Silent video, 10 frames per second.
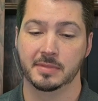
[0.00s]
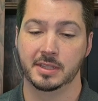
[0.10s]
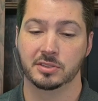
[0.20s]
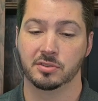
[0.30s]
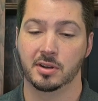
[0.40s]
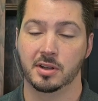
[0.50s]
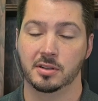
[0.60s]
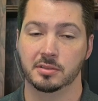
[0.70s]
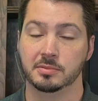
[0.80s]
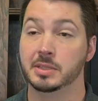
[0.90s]
these are
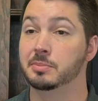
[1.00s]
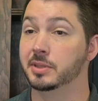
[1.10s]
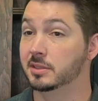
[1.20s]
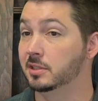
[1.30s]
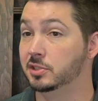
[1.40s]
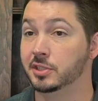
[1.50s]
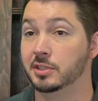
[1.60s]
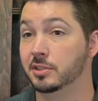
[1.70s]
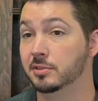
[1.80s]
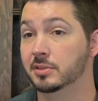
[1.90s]
all templates that you
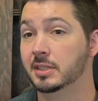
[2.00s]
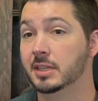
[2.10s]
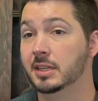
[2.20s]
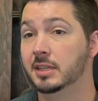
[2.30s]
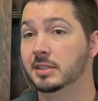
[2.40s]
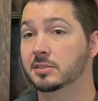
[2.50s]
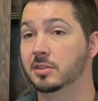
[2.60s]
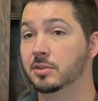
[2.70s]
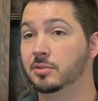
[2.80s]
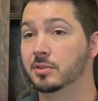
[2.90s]
can use.
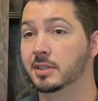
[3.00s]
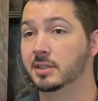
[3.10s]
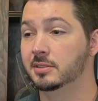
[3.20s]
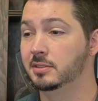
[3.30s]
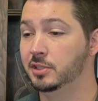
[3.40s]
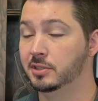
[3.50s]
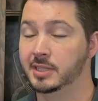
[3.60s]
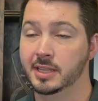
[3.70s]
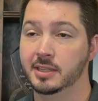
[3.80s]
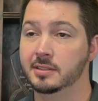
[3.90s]
So you can
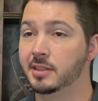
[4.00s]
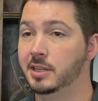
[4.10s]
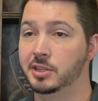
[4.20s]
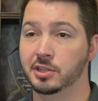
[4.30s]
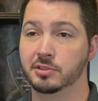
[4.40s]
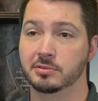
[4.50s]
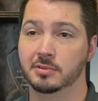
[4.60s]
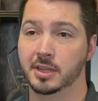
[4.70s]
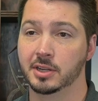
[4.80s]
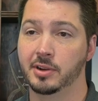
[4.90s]
take it and you can
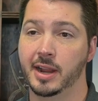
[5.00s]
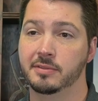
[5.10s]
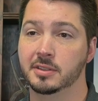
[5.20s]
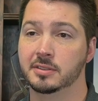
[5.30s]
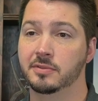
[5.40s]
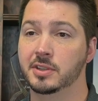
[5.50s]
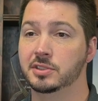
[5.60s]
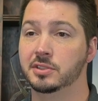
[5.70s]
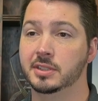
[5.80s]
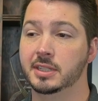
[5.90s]
craft it to
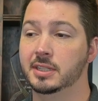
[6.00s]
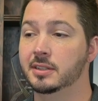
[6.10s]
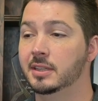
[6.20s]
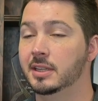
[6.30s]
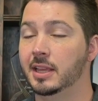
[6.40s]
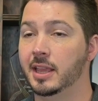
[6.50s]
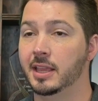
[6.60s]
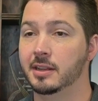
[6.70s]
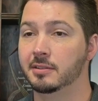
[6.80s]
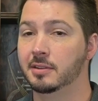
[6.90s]
fit your need
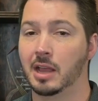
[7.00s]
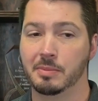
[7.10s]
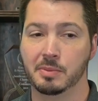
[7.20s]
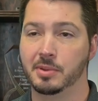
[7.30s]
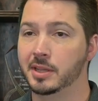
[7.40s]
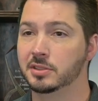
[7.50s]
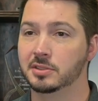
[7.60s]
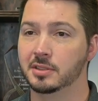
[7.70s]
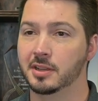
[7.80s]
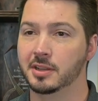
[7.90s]
and copy and
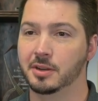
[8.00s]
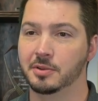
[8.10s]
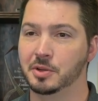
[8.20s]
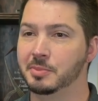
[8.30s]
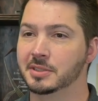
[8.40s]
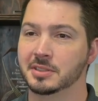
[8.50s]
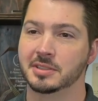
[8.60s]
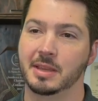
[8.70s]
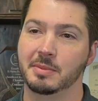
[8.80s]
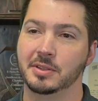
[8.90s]
paste your
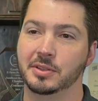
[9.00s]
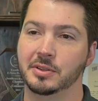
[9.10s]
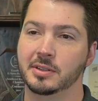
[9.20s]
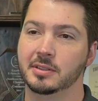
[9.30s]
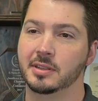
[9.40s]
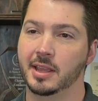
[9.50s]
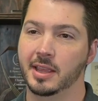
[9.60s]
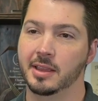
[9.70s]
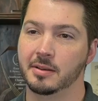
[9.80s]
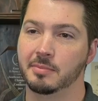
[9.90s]
business name into it
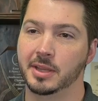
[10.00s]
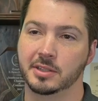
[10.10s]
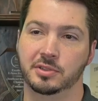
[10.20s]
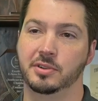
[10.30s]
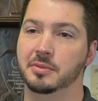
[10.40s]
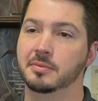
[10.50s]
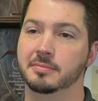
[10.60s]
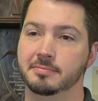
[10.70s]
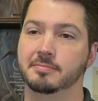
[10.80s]
and make it your own.